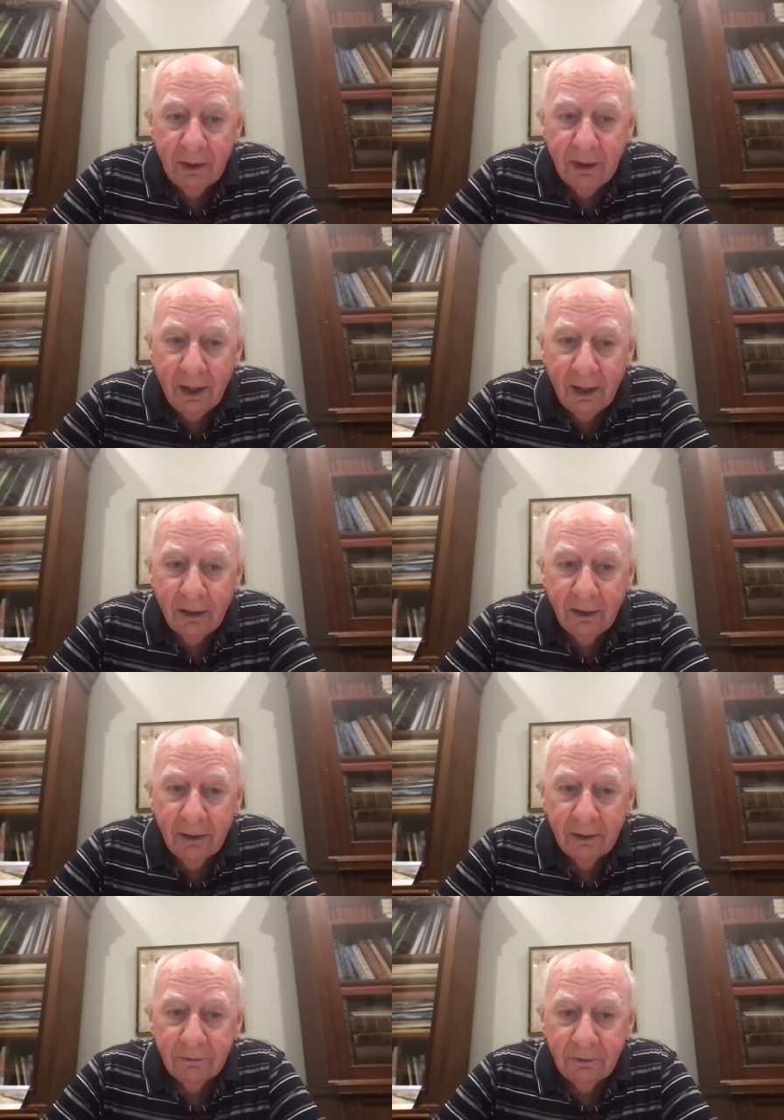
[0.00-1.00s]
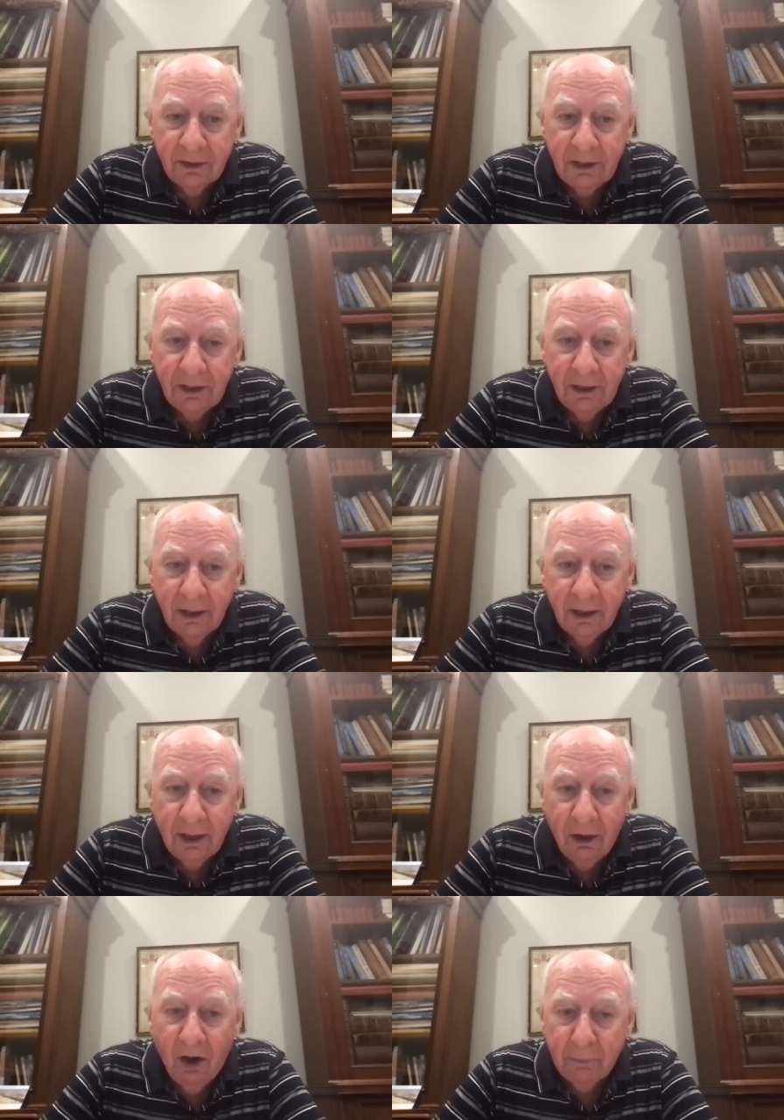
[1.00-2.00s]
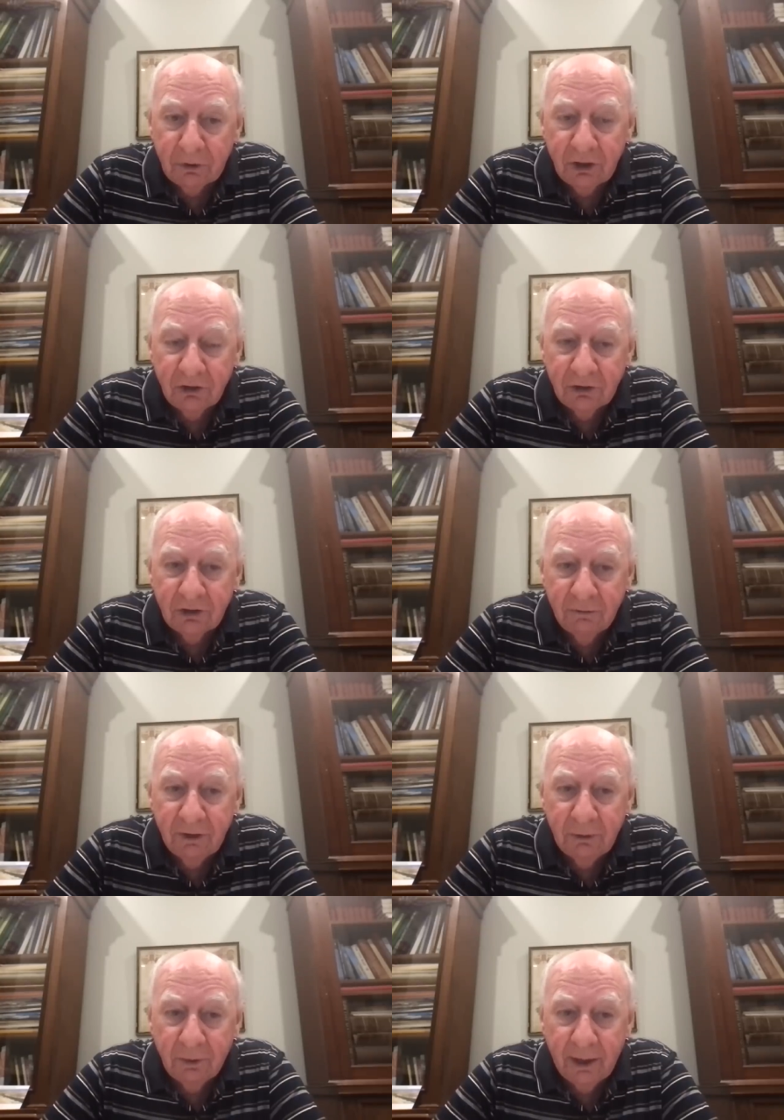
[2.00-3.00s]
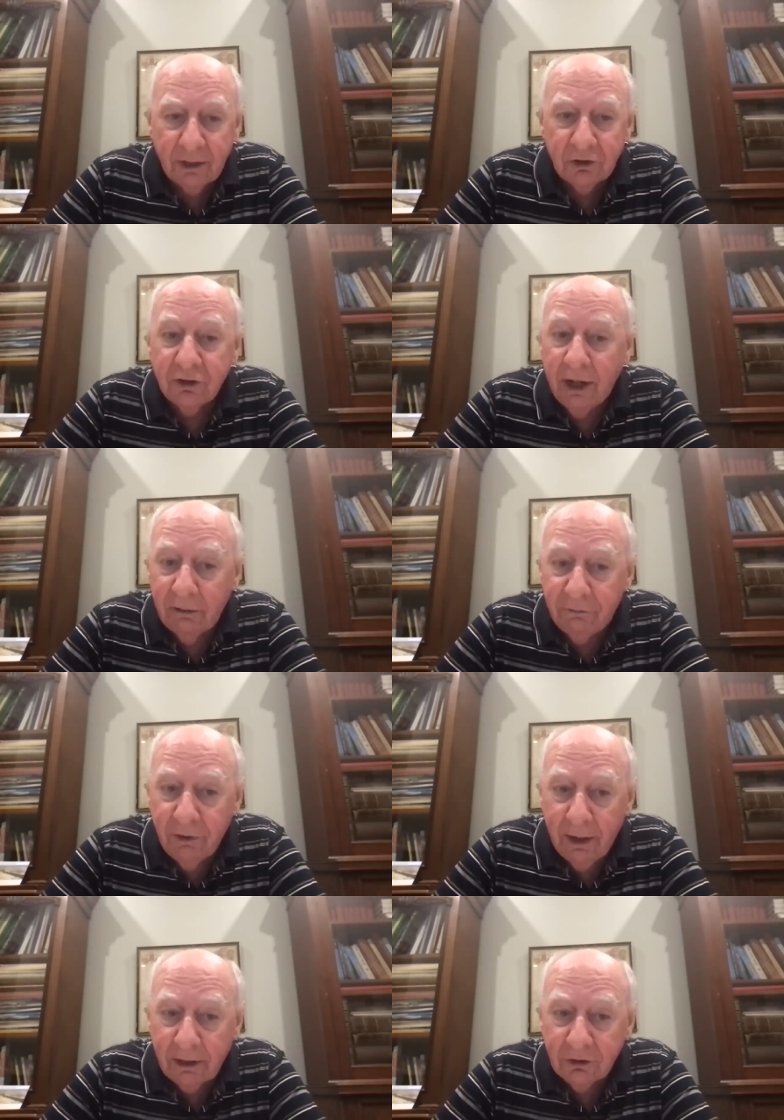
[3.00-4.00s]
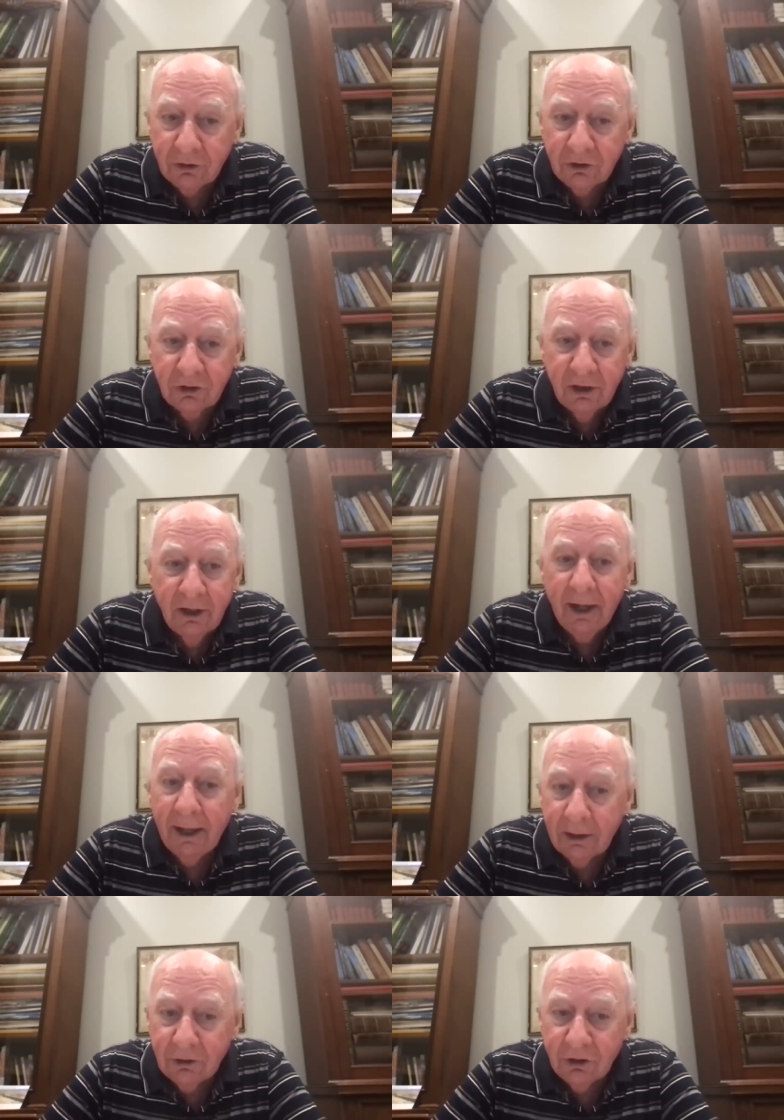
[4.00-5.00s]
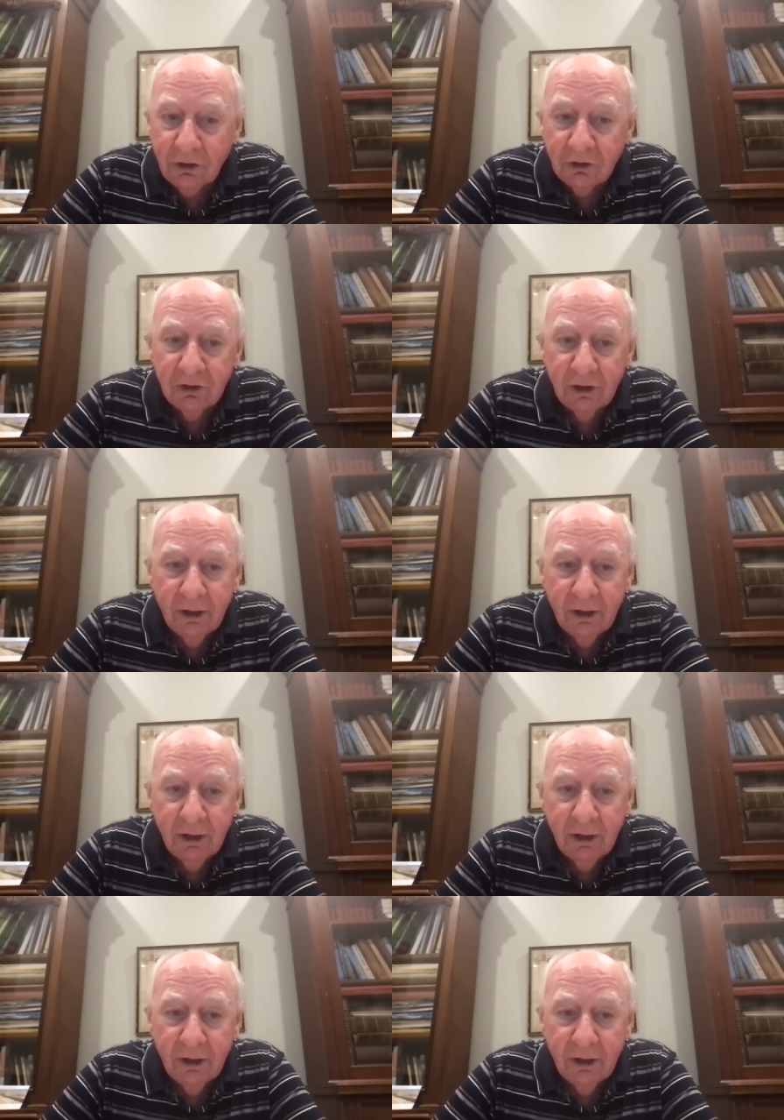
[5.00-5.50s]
are the uh, hypersensitivity reactions, anaphylaxis, allergies,